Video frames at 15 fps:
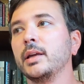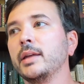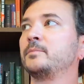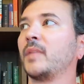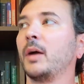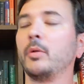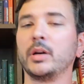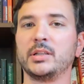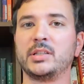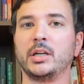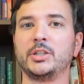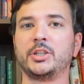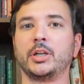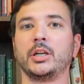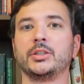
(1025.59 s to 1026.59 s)
And I want to
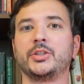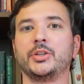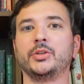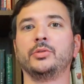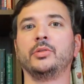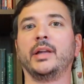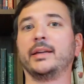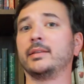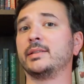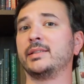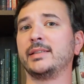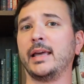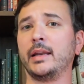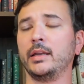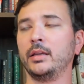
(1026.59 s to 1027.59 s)
touch on too, like, the
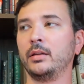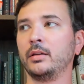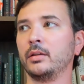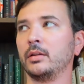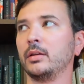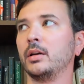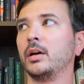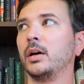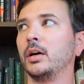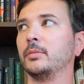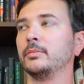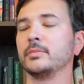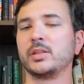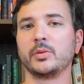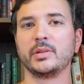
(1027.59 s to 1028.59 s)
setting.
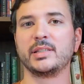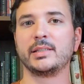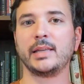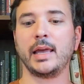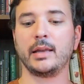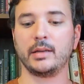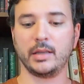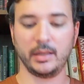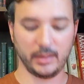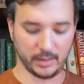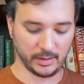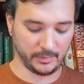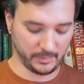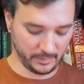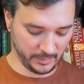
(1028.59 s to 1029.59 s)
So it's set in
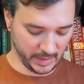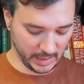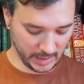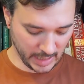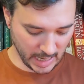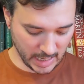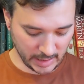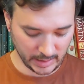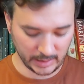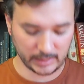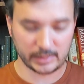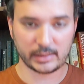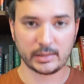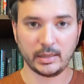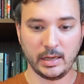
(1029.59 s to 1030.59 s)
the
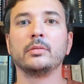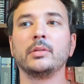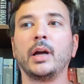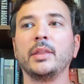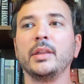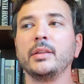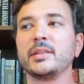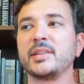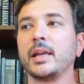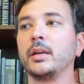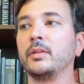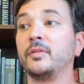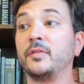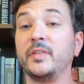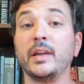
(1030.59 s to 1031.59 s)
mid-80s. I think the
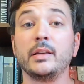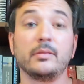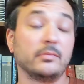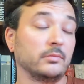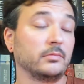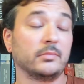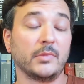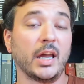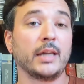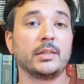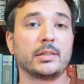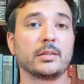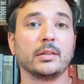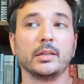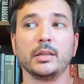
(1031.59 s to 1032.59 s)
setting fit
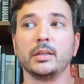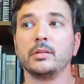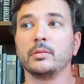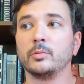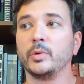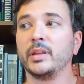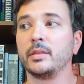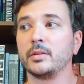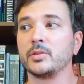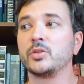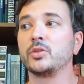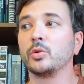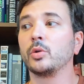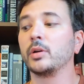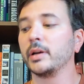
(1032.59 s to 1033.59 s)
nicely with the
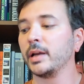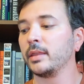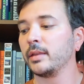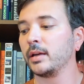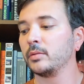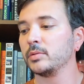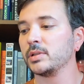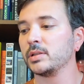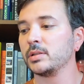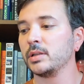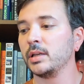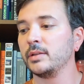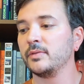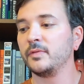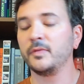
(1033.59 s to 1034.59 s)
story. I thought
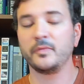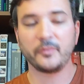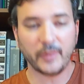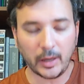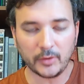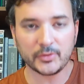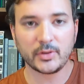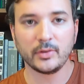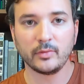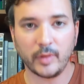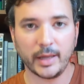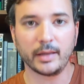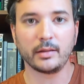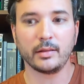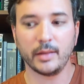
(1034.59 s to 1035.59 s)
it felt
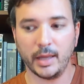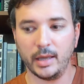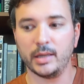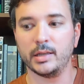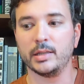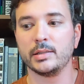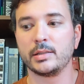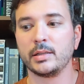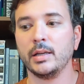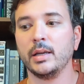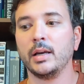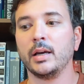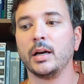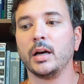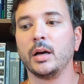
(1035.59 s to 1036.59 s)
like the 80s.
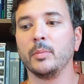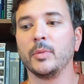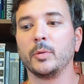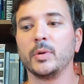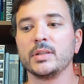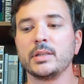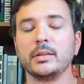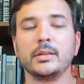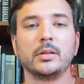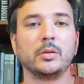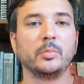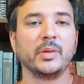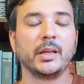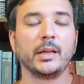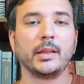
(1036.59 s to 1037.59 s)
There was a little
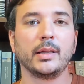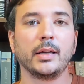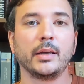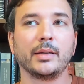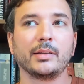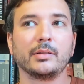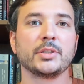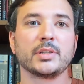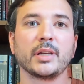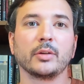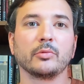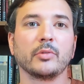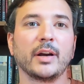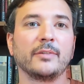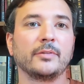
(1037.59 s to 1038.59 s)
bit of, like, just like
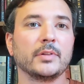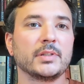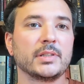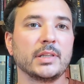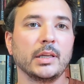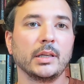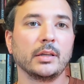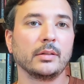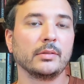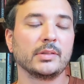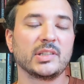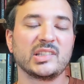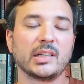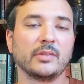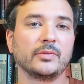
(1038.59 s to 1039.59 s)
referencing
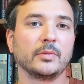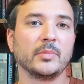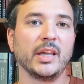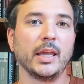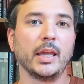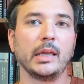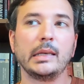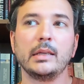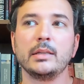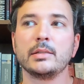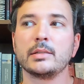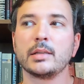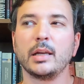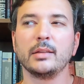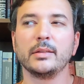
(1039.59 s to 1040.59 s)
stuff from the
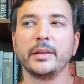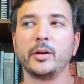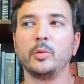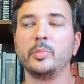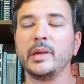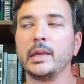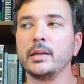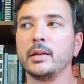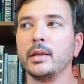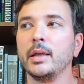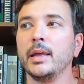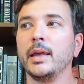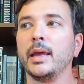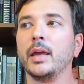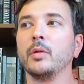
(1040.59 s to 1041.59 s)
80s a little bit.
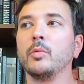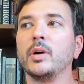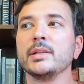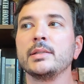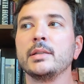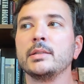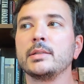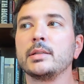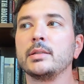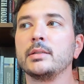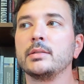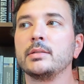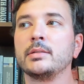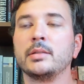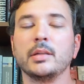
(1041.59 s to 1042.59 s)
It wasn't
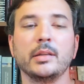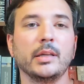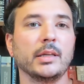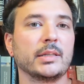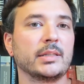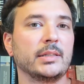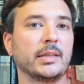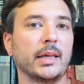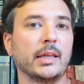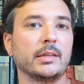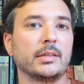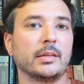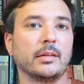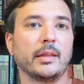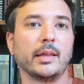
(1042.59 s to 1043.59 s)
to the
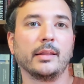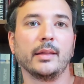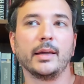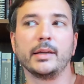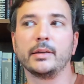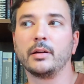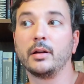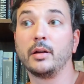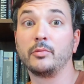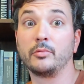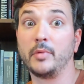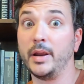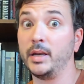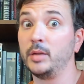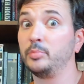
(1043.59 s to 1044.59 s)
extent that, like,
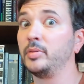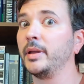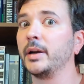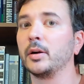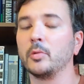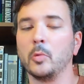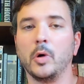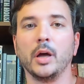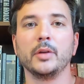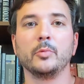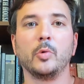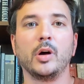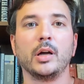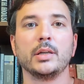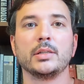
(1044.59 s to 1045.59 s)
Ready Player One
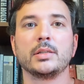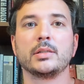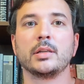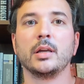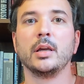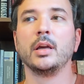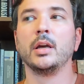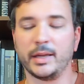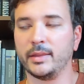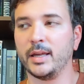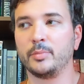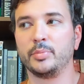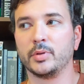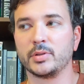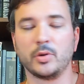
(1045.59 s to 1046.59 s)
was. Like,
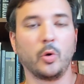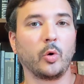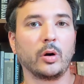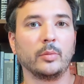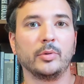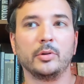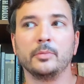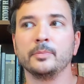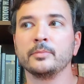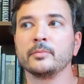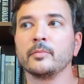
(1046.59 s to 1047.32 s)
that book's horrible.